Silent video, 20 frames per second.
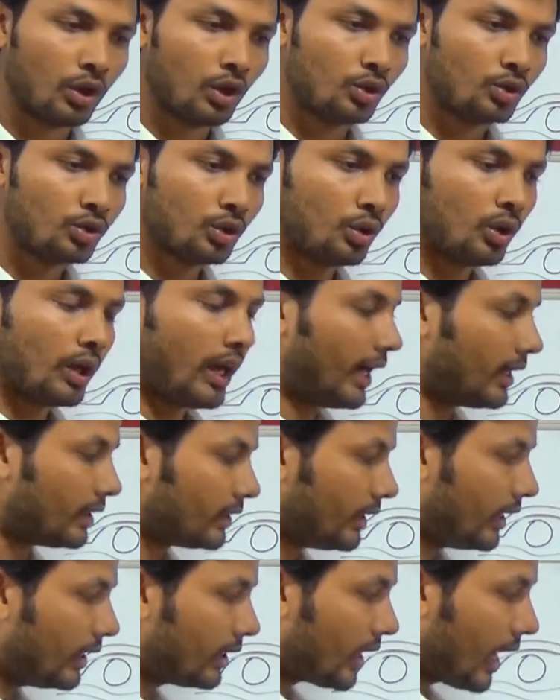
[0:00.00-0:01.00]
So at
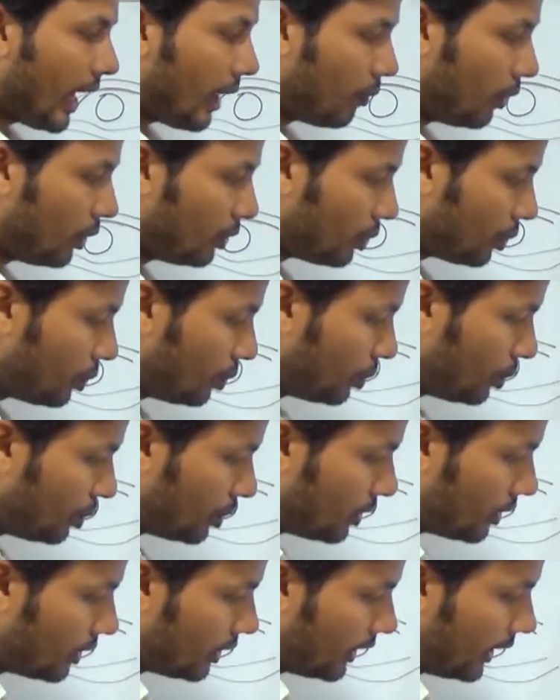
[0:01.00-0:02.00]
the end, I want
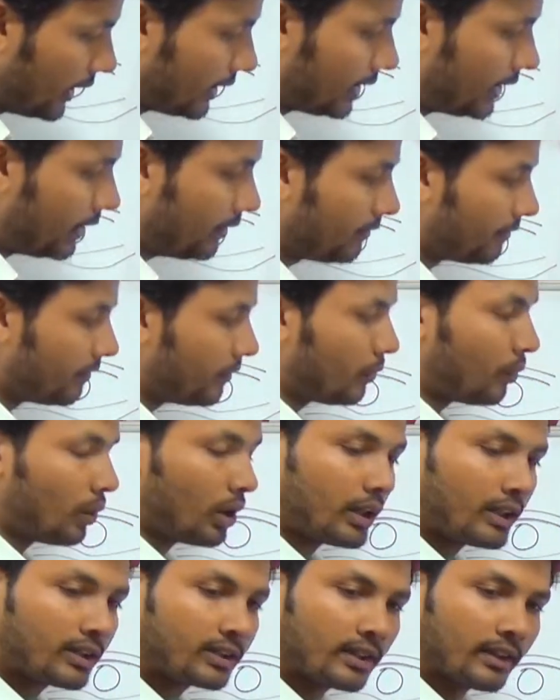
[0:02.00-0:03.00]
to give
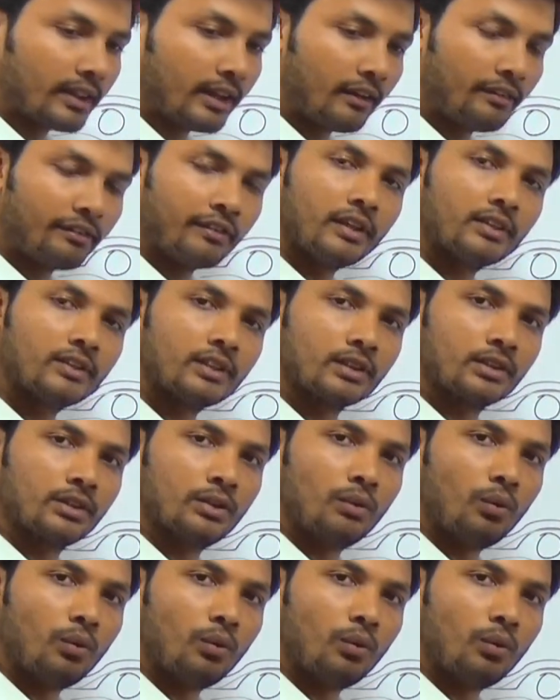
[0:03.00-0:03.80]
what is the differences,